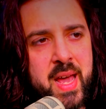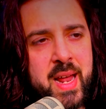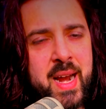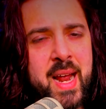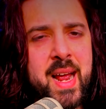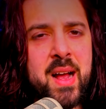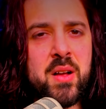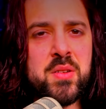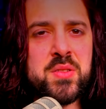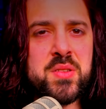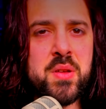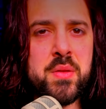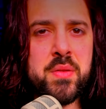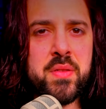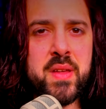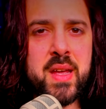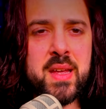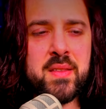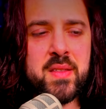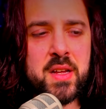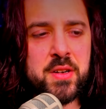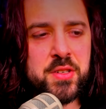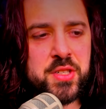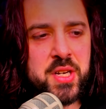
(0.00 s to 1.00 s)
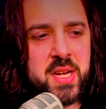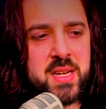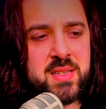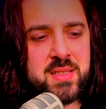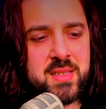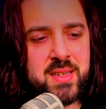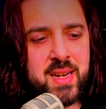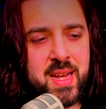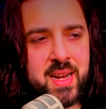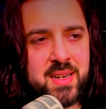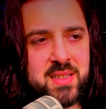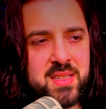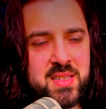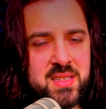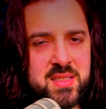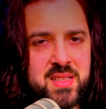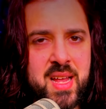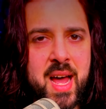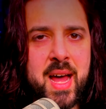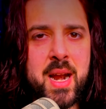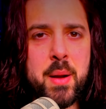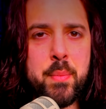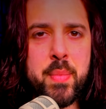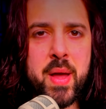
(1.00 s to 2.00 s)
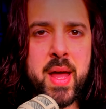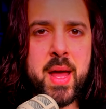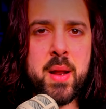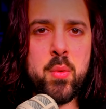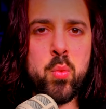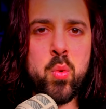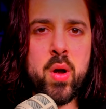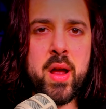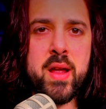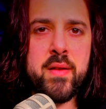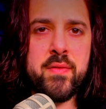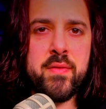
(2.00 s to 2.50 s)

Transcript: And I also think that Jason X is not a bad way